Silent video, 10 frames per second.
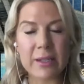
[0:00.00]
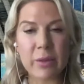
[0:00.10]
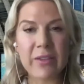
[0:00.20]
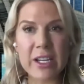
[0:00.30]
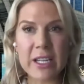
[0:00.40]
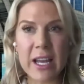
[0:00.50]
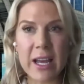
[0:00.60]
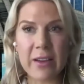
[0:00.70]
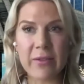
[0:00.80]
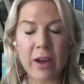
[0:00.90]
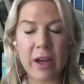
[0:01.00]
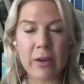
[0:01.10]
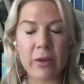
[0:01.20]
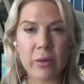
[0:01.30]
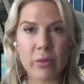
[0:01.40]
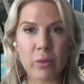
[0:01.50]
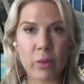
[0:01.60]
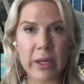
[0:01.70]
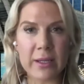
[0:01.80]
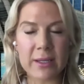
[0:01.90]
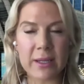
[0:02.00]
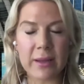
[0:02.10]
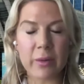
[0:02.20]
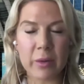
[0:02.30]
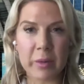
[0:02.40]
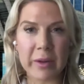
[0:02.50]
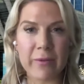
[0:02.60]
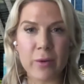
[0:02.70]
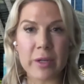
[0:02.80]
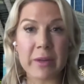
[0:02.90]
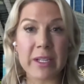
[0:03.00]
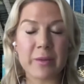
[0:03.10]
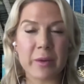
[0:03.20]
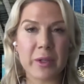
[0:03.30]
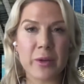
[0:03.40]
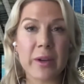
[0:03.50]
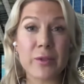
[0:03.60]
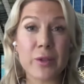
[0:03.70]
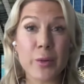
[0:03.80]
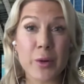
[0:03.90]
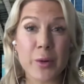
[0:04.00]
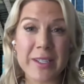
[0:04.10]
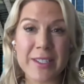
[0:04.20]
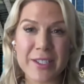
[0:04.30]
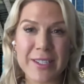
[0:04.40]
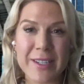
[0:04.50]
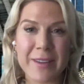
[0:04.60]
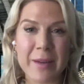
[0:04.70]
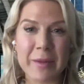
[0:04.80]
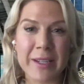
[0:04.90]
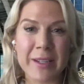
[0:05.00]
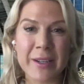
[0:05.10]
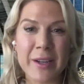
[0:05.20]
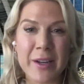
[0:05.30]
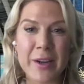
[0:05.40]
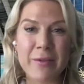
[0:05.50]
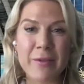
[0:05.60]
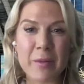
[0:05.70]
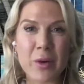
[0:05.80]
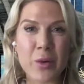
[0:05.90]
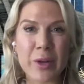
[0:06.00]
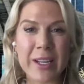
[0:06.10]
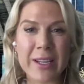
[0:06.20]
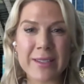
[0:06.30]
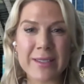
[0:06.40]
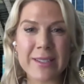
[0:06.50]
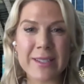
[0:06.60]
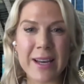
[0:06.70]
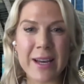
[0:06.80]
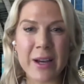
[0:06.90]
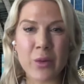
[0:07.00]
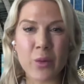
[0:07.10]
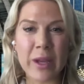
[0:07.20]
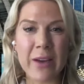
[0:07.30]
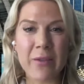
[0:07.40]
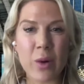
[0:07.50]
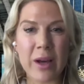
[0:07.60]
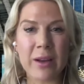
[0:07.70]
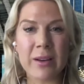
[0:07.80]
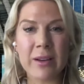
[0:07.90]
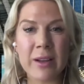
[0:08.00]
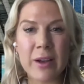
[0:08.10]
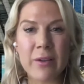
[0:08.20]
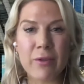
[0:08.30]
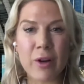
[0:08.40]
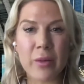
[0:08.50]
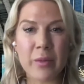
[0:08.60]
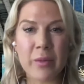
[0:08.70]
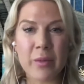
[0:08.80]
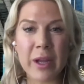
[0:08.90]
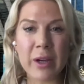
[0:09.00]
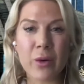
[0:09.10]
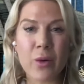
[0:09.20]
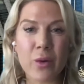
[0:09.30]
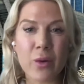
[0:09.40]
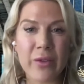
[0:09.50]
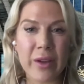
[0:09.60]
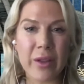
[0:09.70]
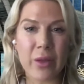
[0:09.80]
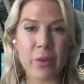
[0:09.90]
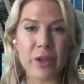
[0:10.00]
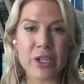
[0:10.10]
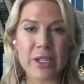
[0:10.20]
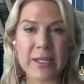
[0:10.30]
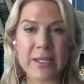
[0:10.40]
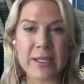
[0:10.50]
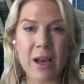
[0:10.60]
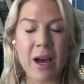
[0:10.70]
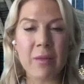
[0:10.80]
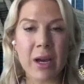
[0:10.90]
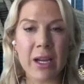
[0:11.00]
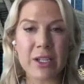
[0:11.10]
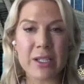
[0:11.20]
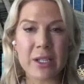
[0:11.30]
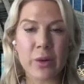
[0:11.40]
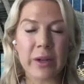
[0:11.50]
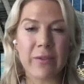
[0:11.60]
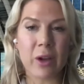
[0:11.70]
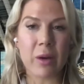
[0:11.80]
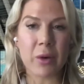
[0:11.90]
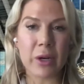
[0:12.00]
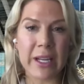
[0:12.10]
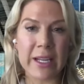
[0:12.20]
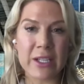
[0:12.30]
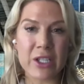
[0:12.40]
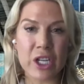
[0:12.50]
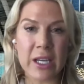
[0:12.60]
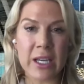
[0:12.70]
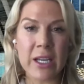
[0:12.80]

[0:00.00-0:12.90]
actually I know we said that we would be 40 minutes, but we do have 2 more questions that have come in from the audience. We have one from Ben Cornforth, which is, hi Mike, just a quick follow-up on ESG.